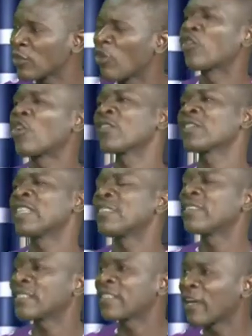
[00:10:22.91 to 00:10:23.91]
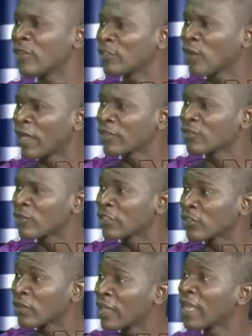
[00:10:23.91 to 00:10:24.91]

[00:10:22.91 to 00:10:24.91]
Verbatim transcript: Of course, Nigerians are going to ask questions.